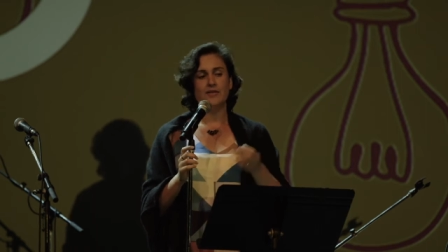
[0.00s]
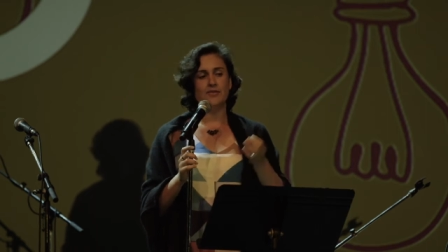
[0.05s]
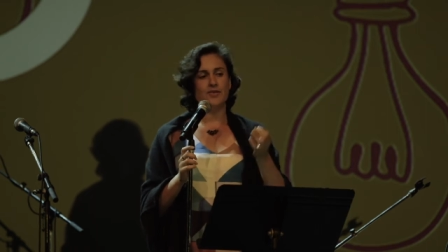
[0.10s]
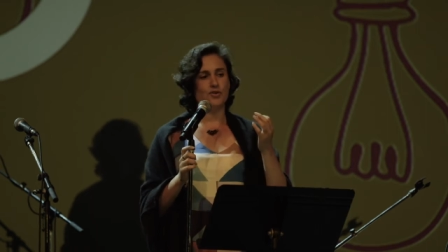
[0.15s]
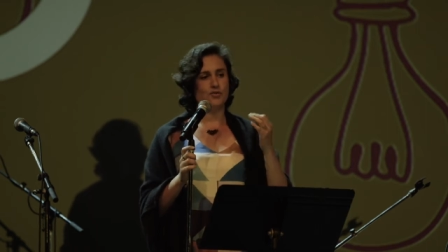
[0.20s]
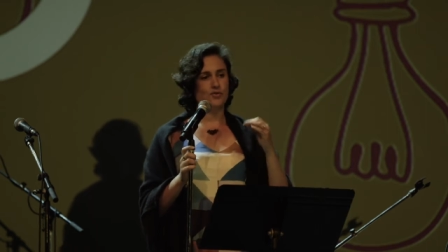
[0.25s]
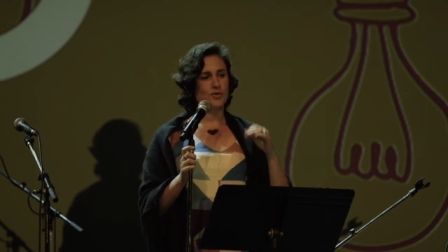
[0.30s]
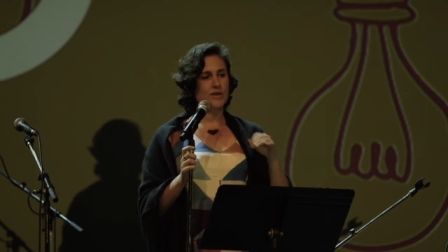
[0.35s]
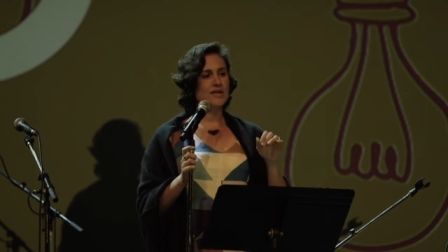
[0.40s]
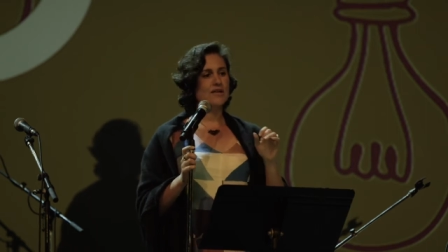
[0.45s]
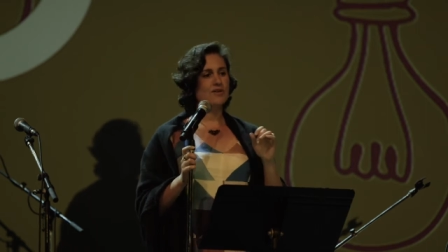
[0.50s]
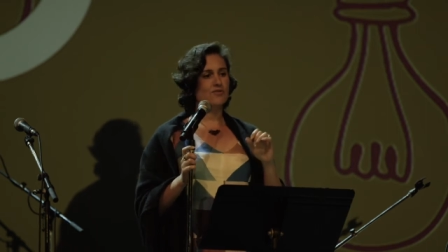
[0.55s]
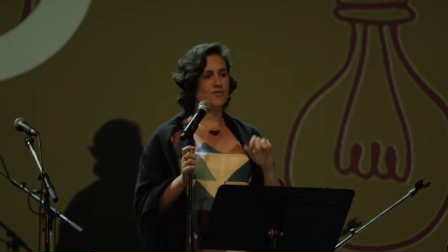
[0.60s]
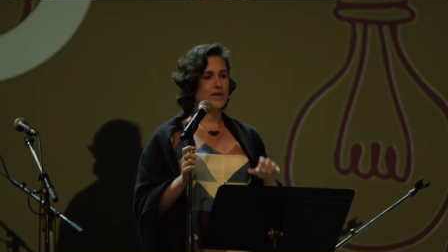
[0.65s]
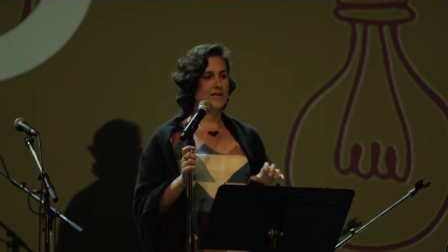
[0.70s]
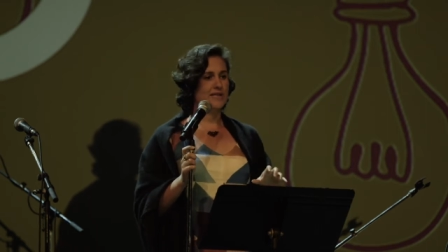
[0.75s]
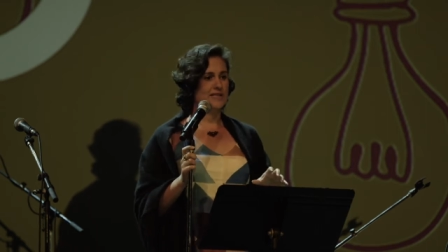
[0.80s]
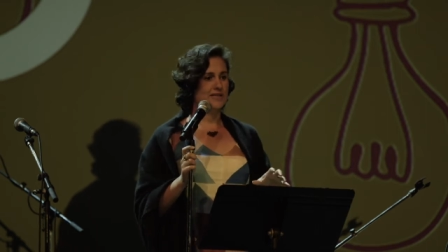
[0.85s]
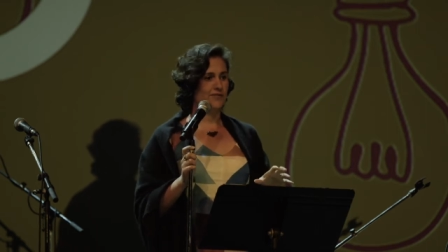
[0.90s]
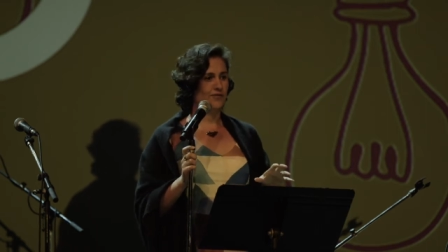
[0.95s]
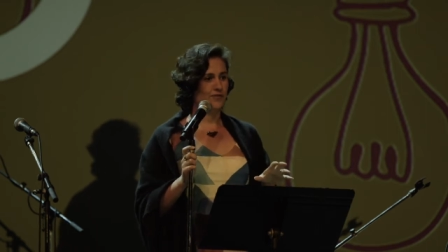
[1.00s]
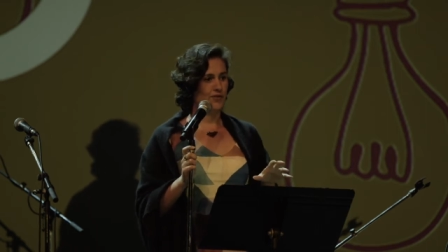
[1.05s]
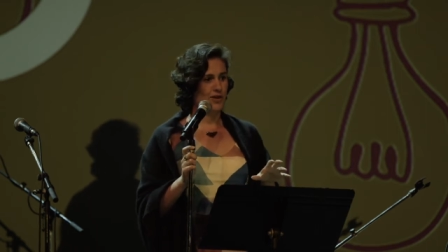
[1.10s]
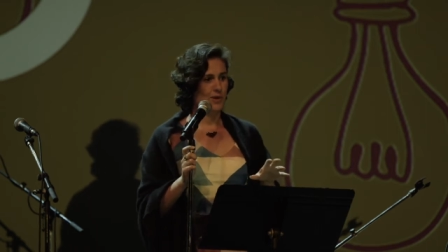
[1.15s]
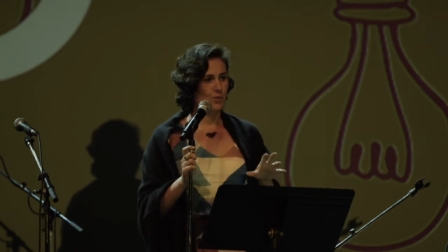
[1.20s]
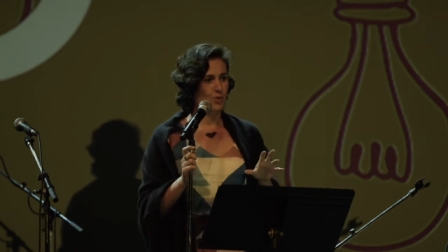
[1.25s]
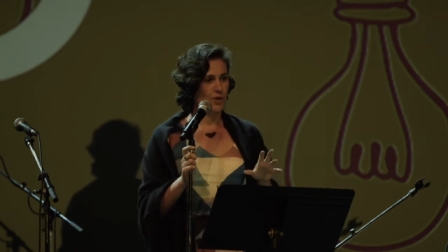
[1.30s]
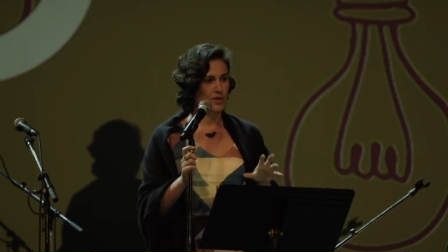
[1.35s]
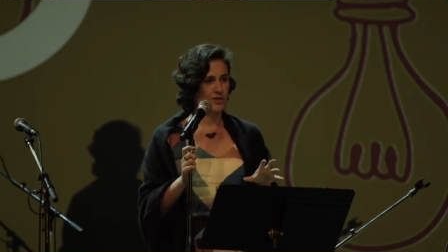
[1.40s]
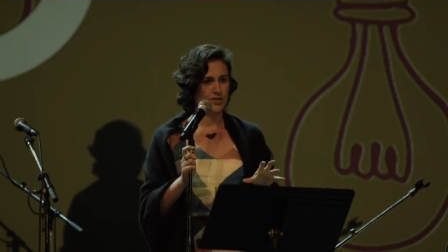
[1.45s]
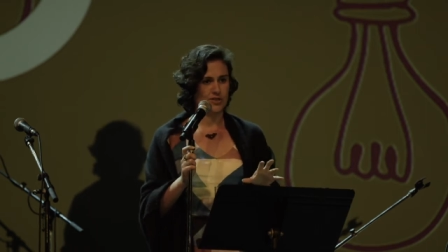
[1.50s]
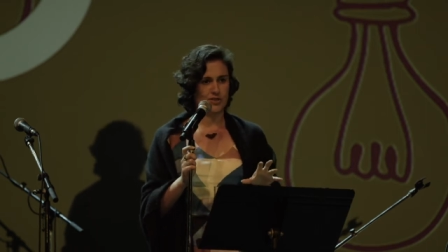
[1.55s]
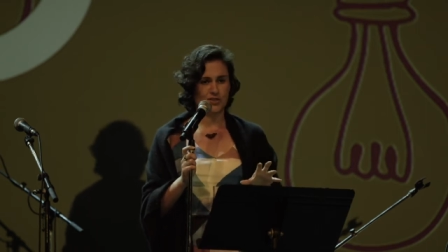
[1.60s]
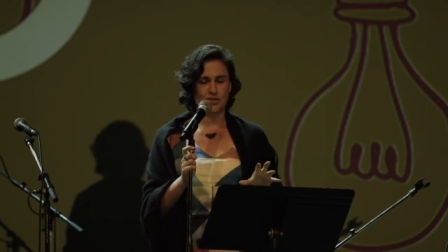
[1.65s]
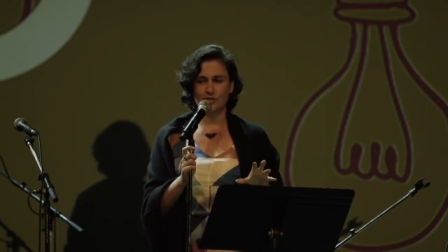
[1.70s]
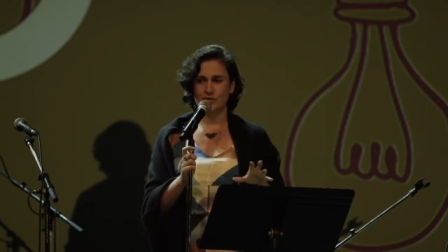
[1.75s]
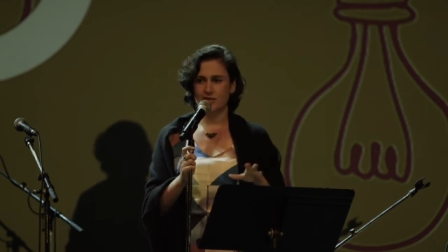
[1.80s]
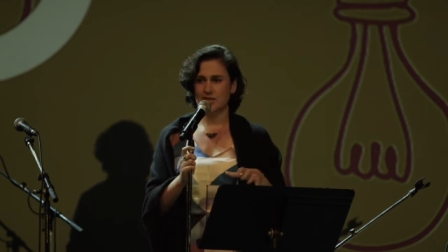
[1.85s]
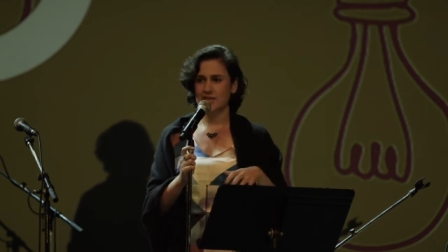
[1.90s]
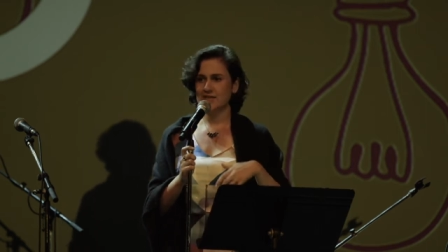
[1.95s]
The real reason for him wanting to
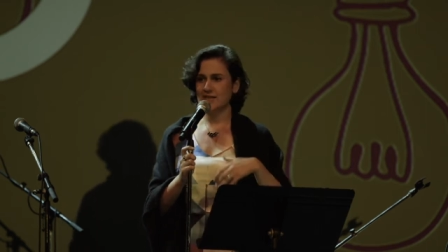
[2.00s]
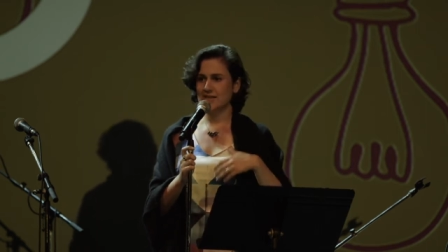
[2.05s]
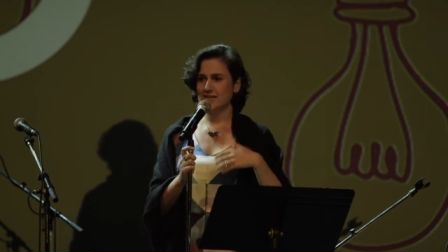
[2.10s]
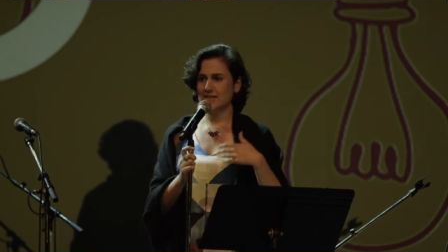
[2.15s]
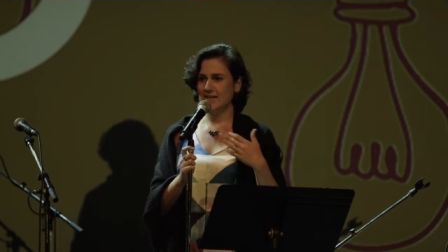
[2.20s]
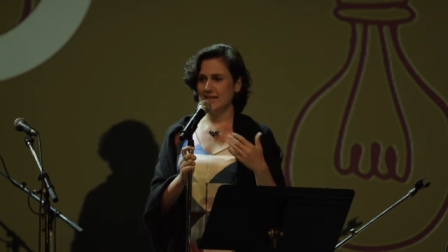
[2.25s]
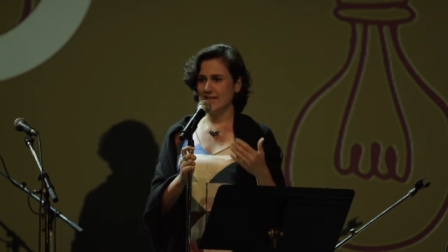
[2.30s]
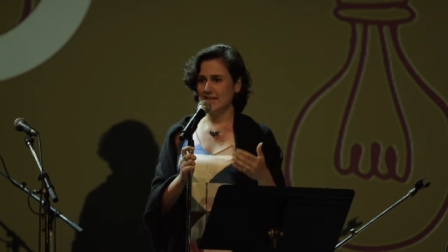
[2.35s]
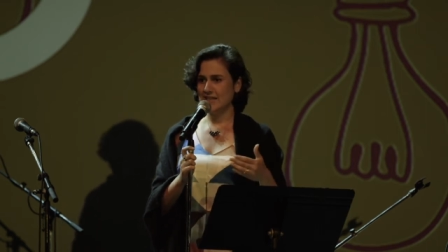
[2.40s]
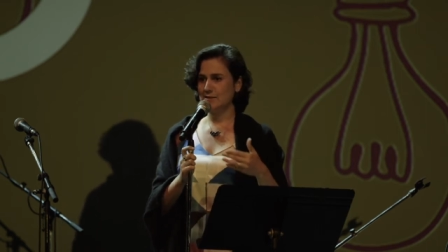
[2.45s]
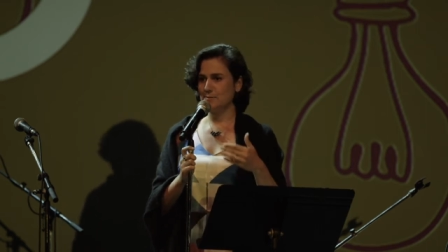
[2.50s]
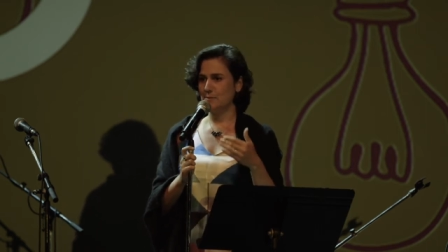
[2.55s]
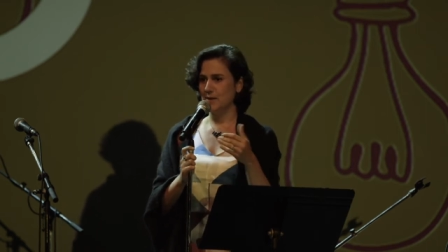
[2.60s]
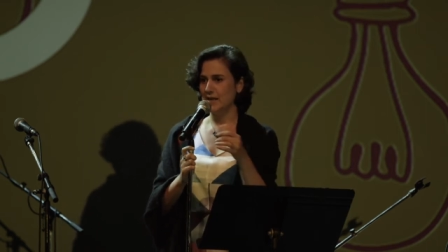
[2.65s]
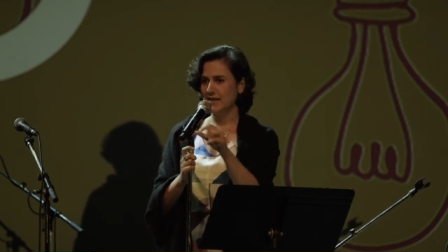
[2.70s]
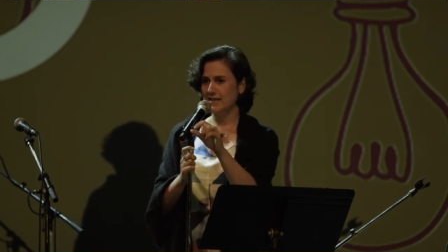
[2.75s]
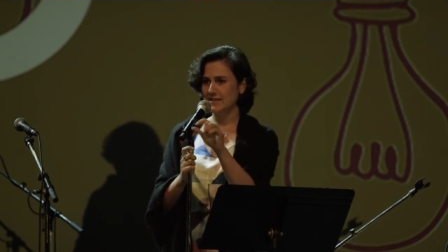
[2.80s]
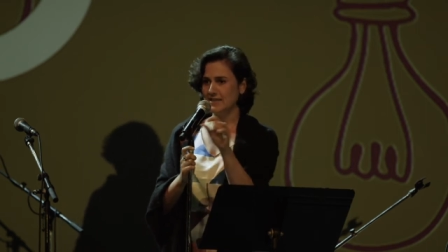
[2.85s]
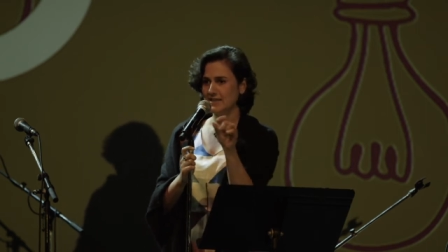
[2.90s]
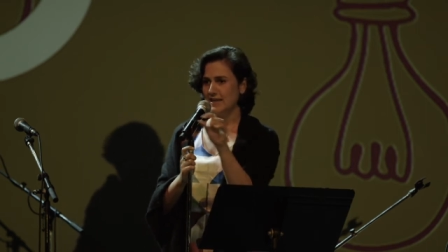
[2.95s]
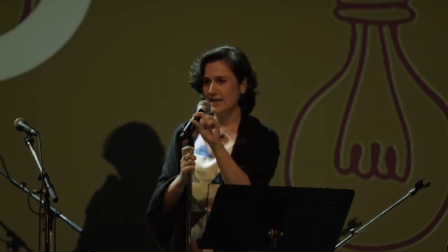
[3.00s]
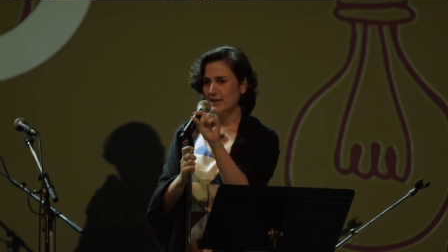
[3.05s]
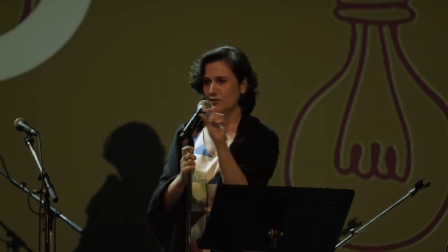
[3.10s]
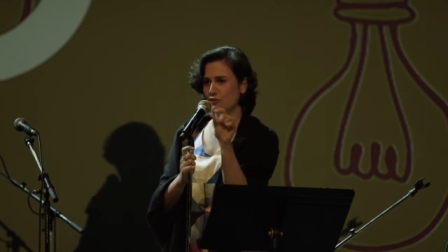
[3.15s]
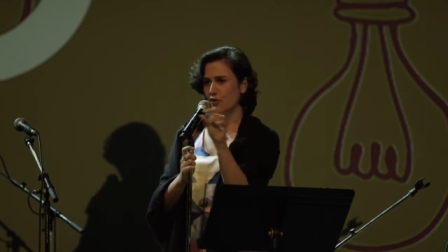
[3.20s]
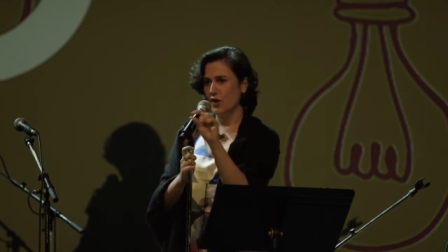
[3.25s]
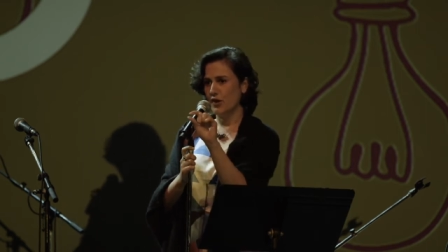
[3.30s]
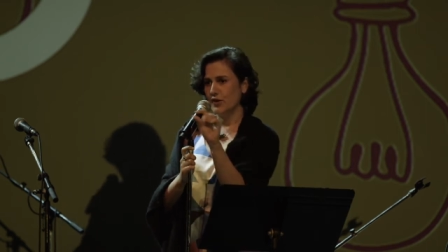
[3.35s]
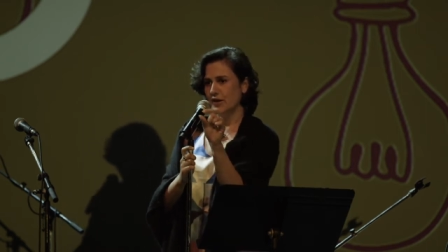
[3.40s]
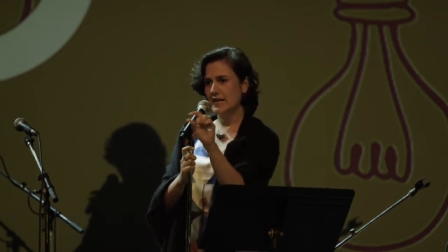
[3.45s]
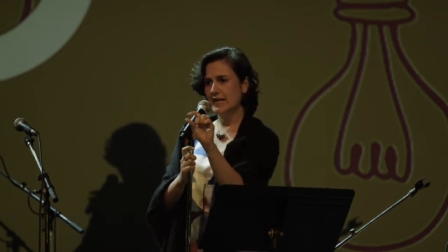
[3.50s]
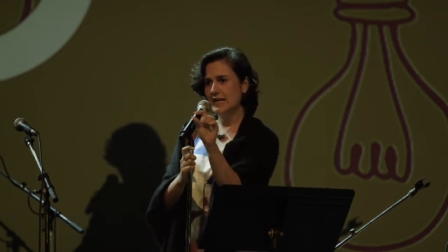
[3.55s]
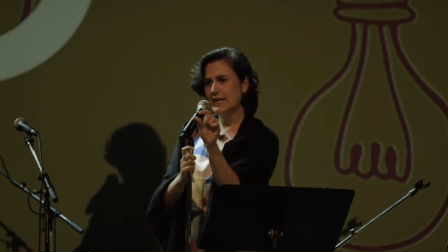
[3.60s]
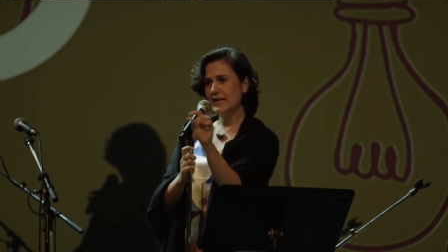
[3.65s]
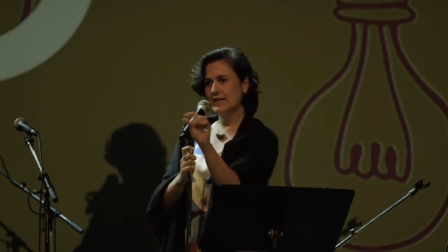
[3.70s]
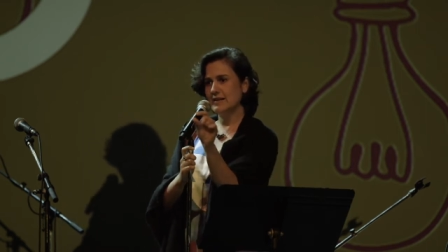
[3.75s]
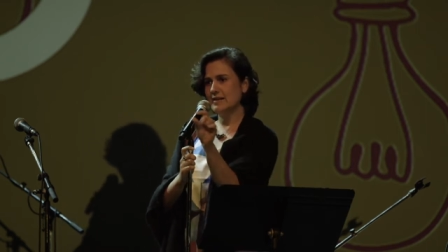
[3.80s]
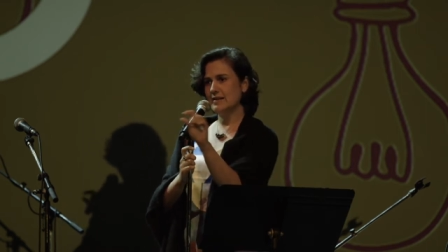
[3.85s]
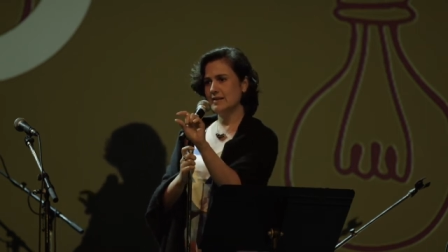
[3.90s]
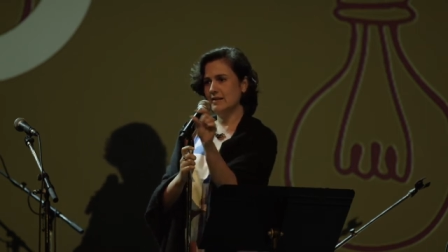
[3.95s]
do this, as he explains later on in a
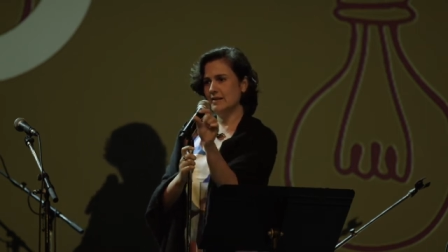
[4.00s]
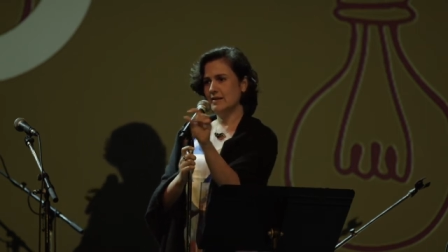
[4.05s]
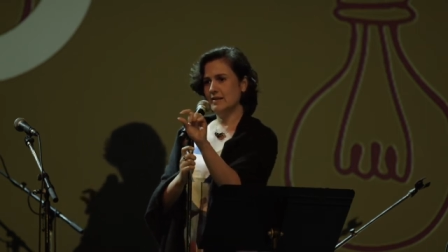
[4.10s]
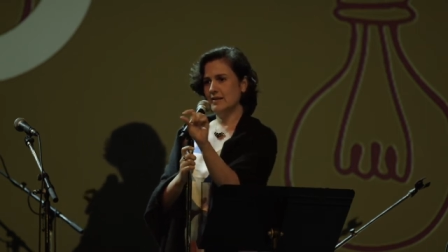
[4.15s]
little,